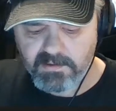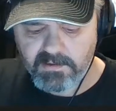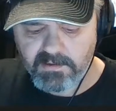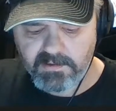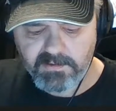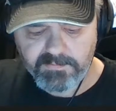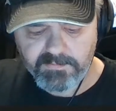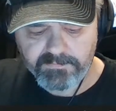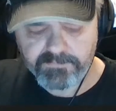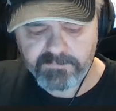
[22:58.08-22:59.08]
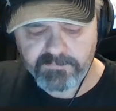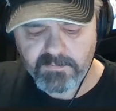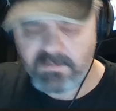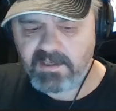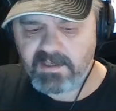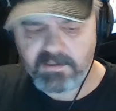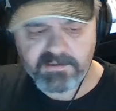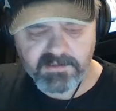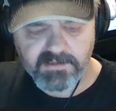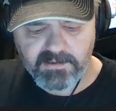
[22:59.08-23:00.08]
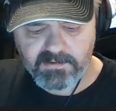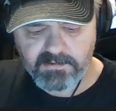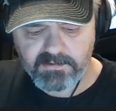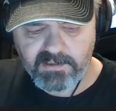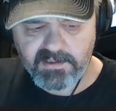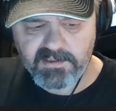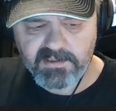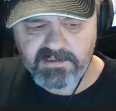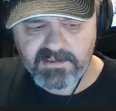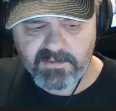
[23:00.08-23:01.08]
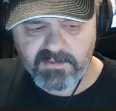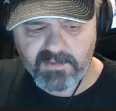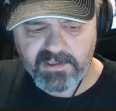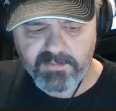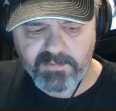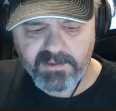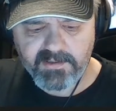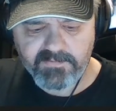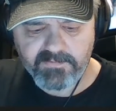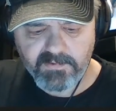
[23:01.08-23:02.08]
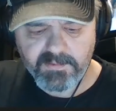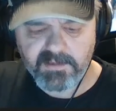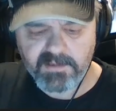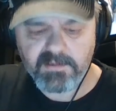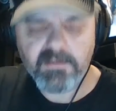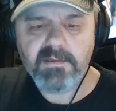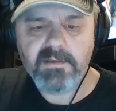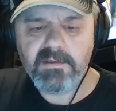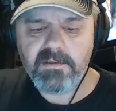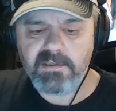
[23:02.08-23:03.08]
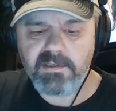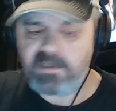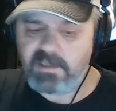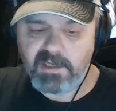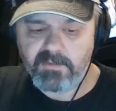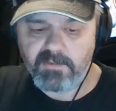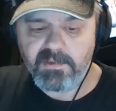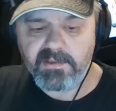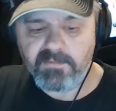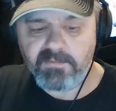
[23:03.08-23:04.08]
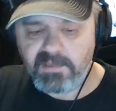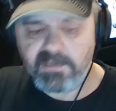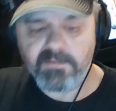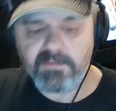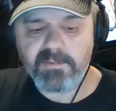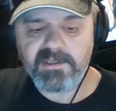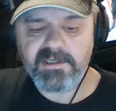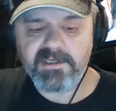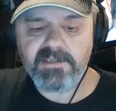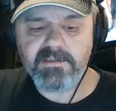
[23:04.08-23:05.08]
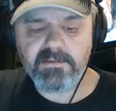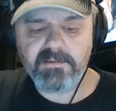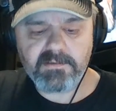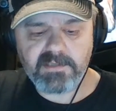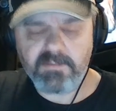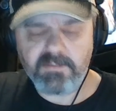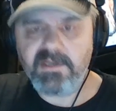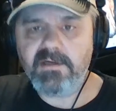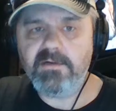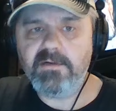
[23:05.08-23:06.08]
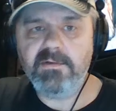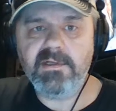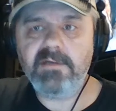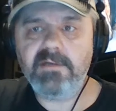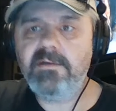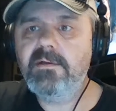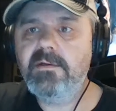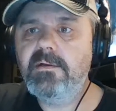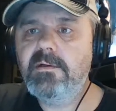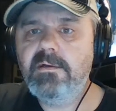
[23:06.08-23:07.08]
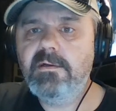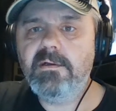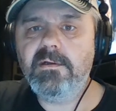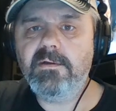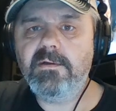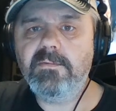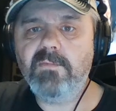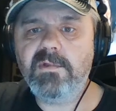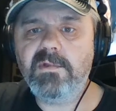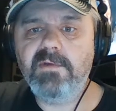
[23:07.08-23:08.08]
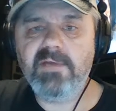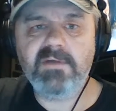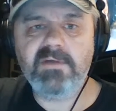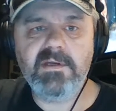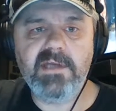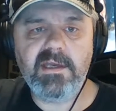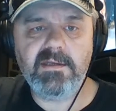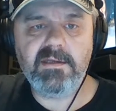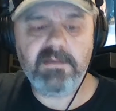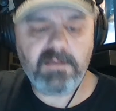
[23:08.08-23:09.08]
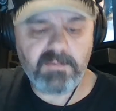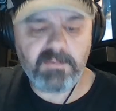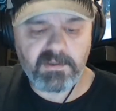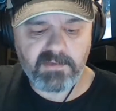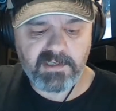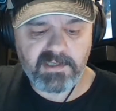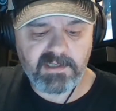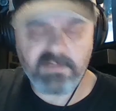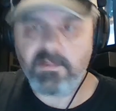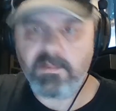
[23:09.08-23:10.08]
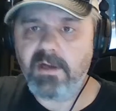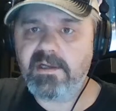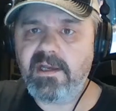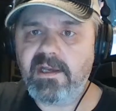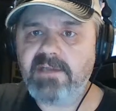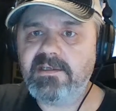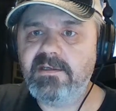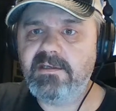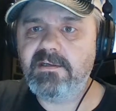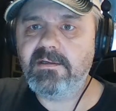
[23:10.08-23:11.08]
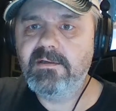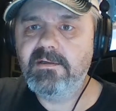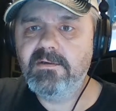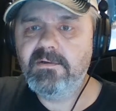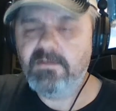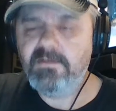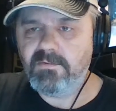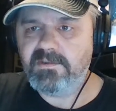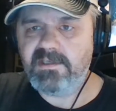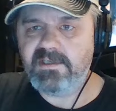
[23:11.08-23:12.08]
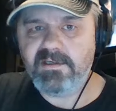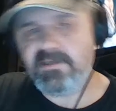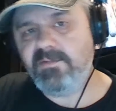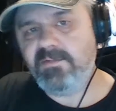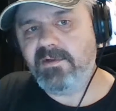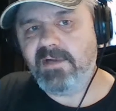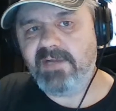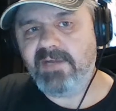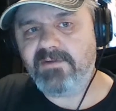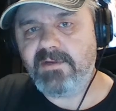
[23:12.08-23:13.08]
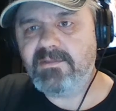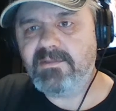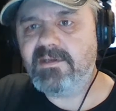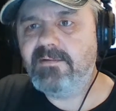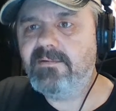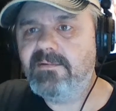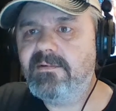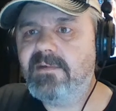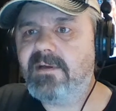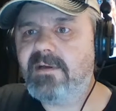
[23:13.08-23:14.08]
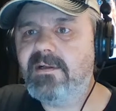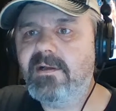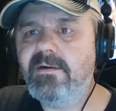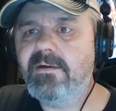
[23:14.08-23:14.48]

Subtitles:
Yeah, it's I think this is gonna work out pretty good for me. And again, I really, really appreciate you coming in and that. Well, you have a good day, and I'm gonna go ahead and end the broadcast, and we'll see you on some other live streams. Talk to you later.